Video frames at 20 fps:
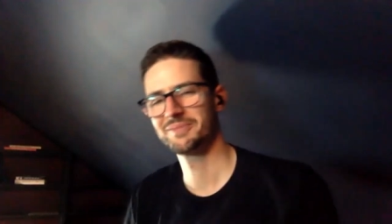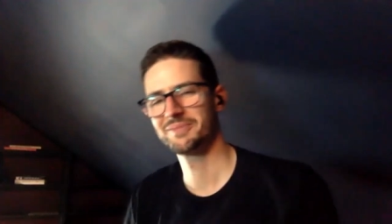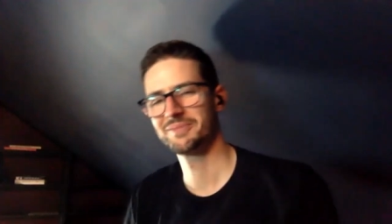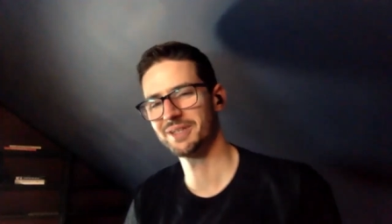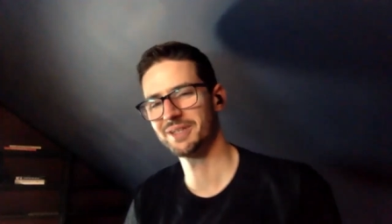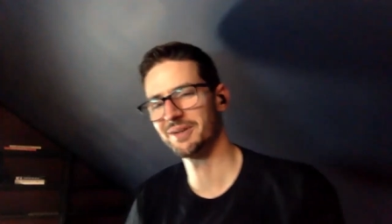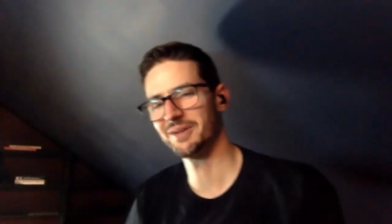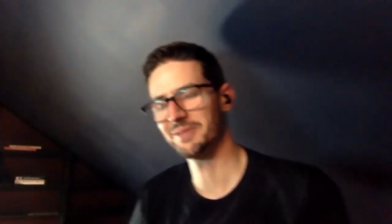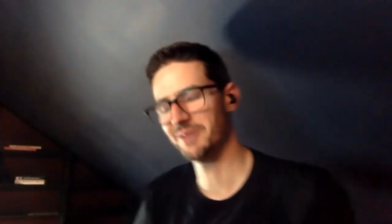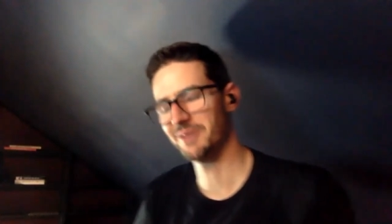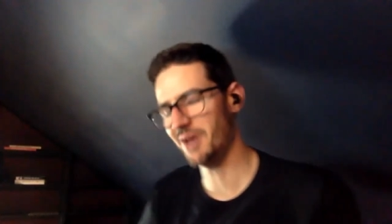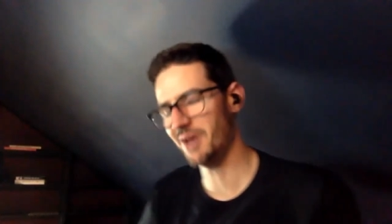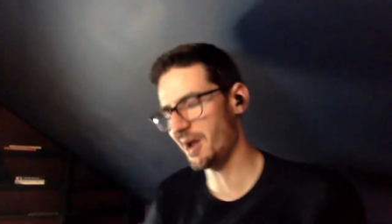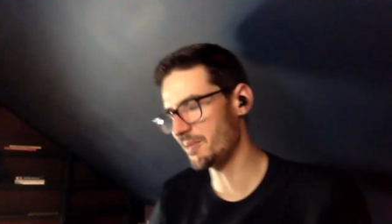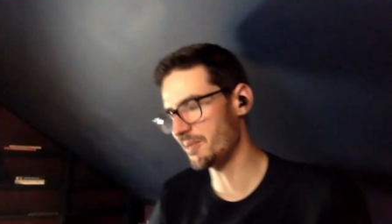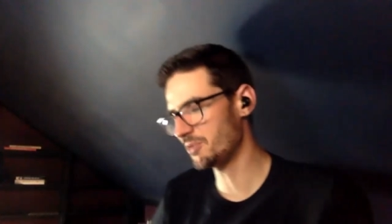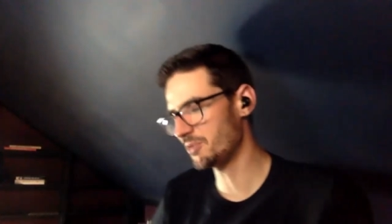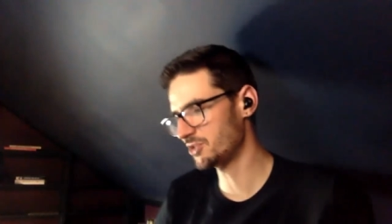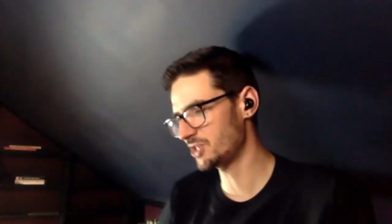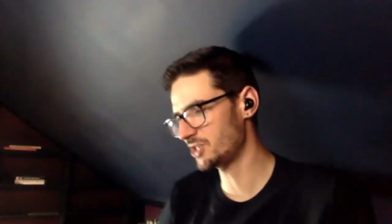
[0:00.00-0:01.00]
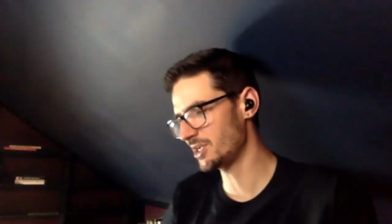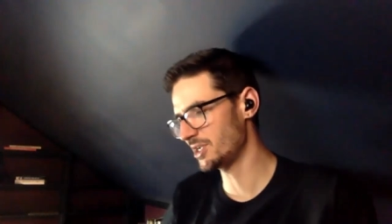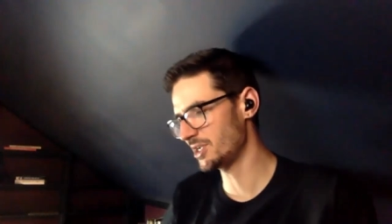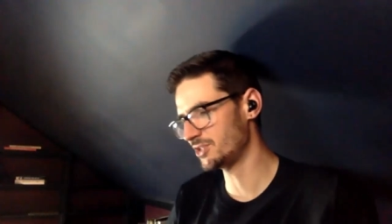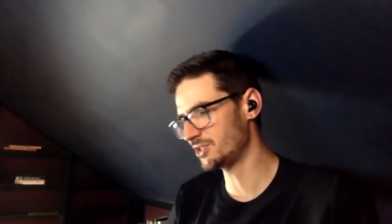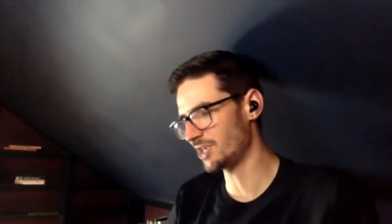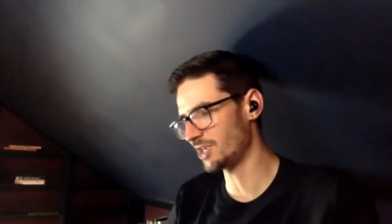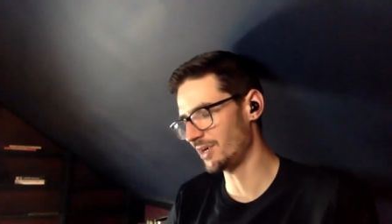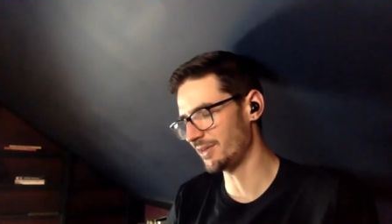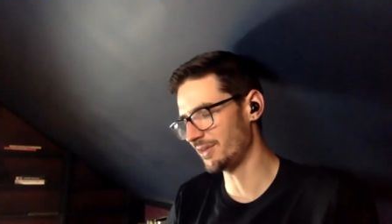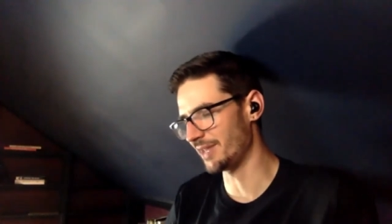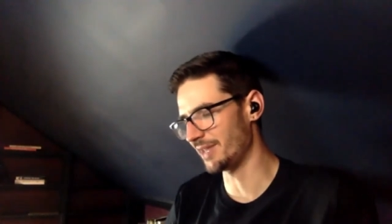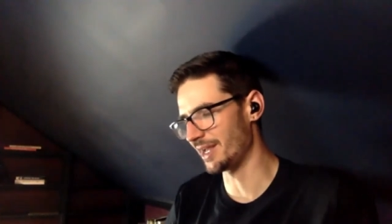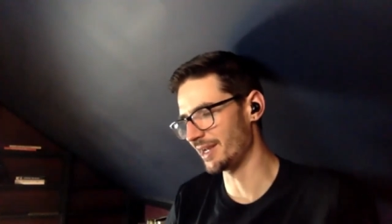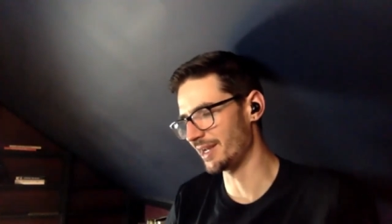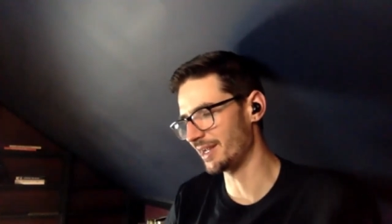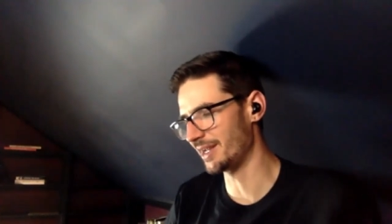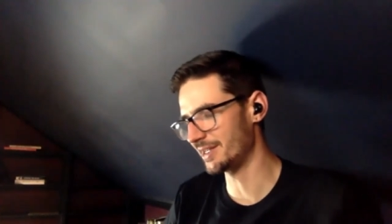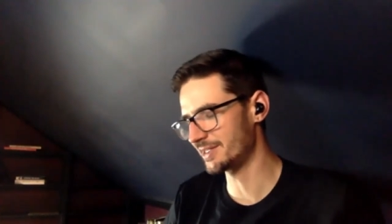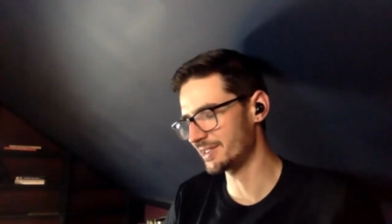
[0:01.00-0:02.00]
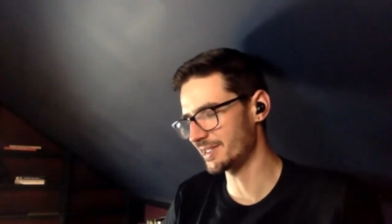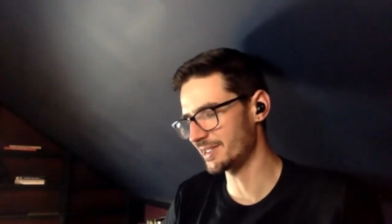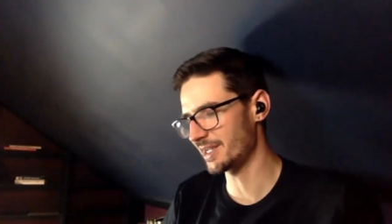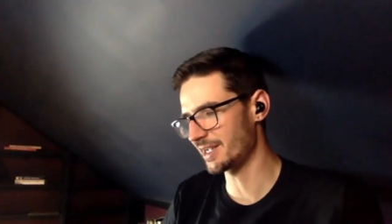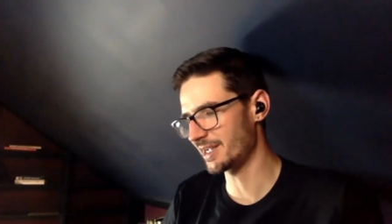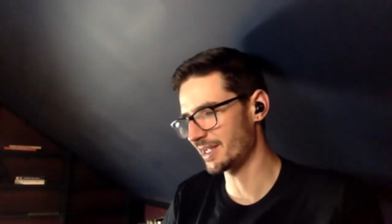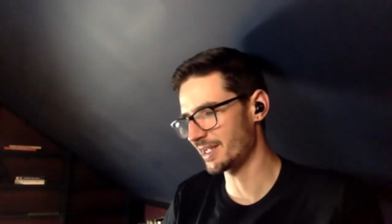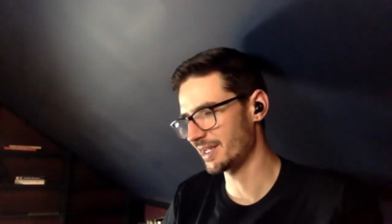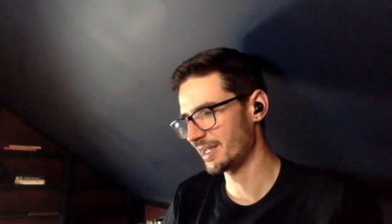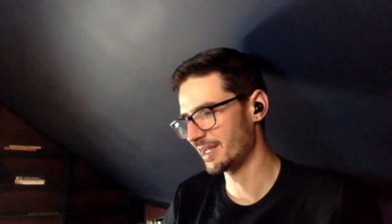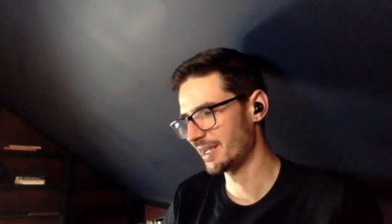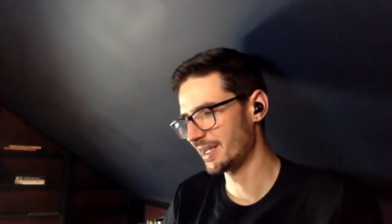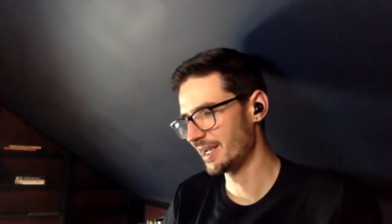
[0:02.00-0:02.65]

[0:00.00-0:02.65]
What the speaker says: So, no, I appreciate you sharing that. It's like,